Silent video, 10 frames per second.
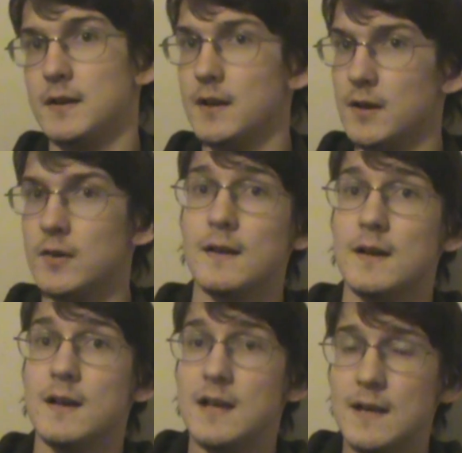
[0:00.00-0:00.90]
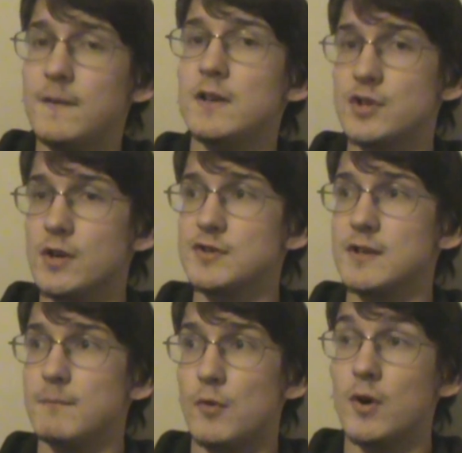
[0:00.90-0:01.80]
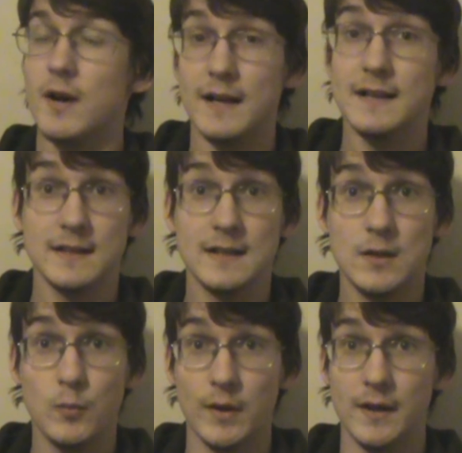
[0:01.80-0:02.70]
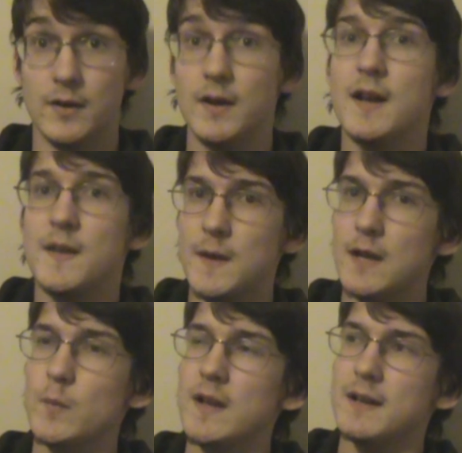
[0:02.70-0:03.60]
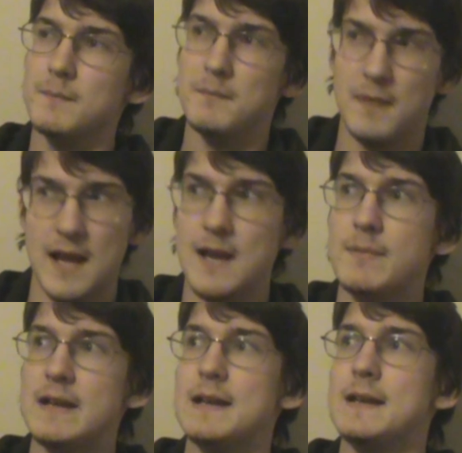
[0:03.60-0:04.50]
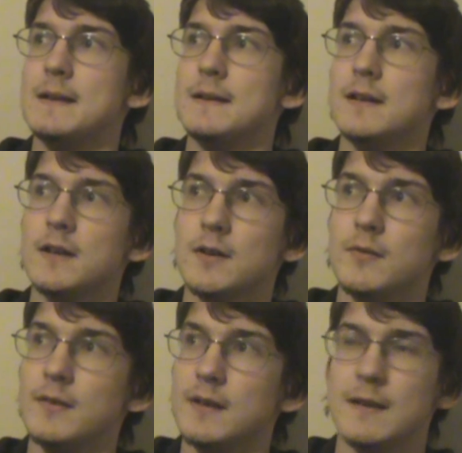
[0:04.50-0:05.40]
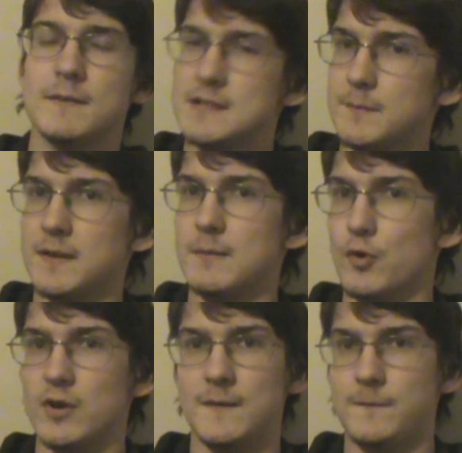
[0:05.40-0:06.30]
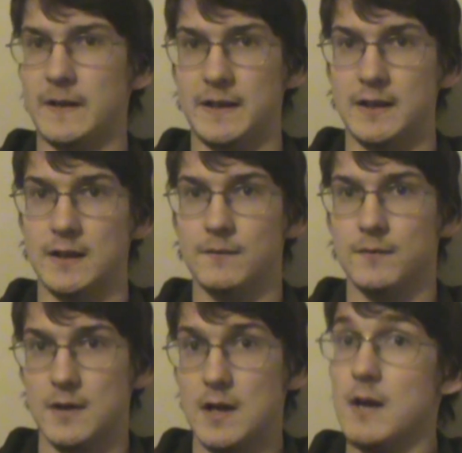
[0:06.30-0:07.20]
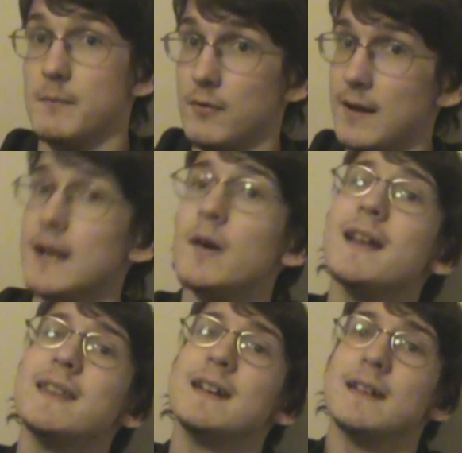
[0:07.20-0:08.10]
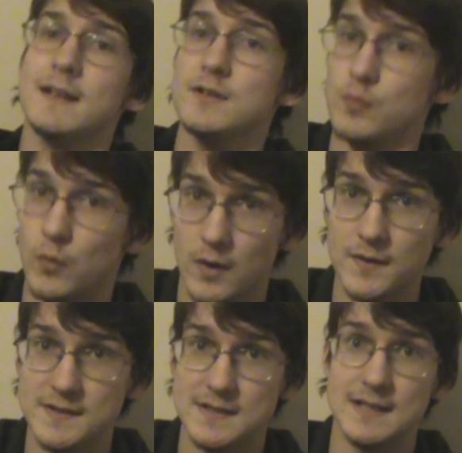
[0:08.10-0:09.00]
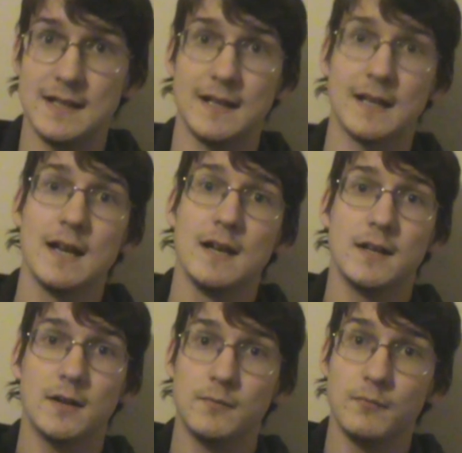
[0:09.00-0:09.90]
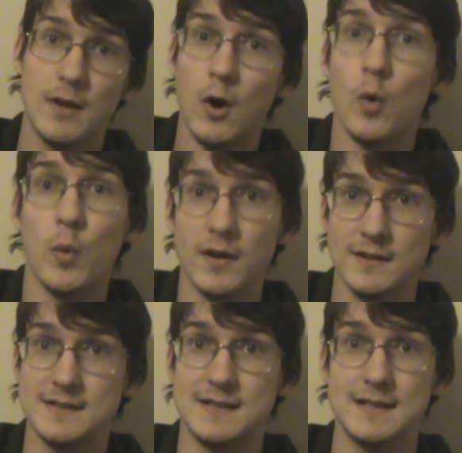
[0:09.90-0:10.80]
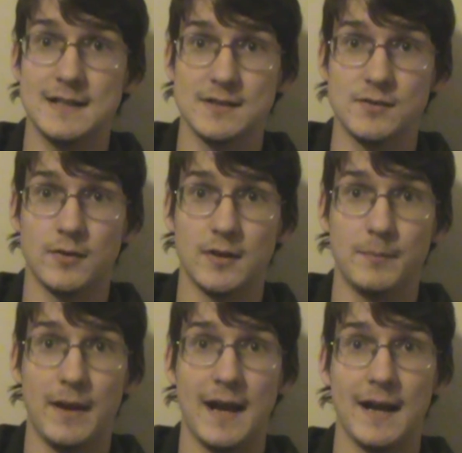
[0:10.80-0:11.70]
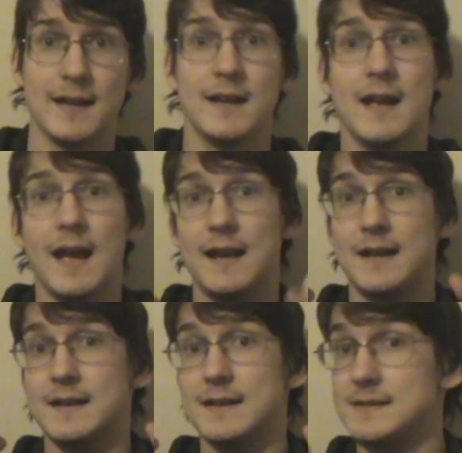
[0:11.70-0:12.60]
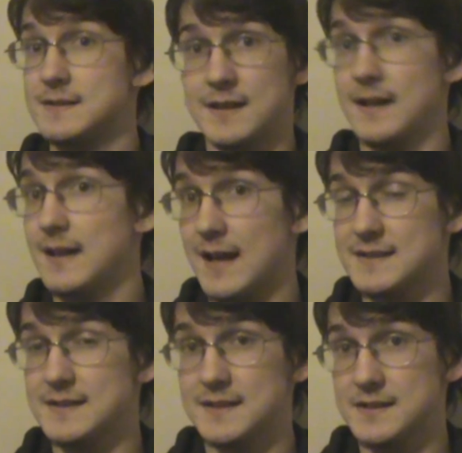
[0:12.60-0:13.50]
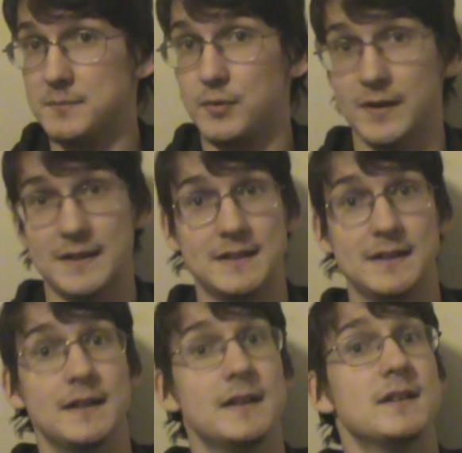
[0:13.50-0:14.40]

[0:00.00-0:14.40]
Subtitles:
You know, if he shows up more, and I think he will, then we can maybe, you know, get something more definitive. But right now, I think it is worth seeing. You know, we all wanted to see Discord back, and it hasn't disappointed.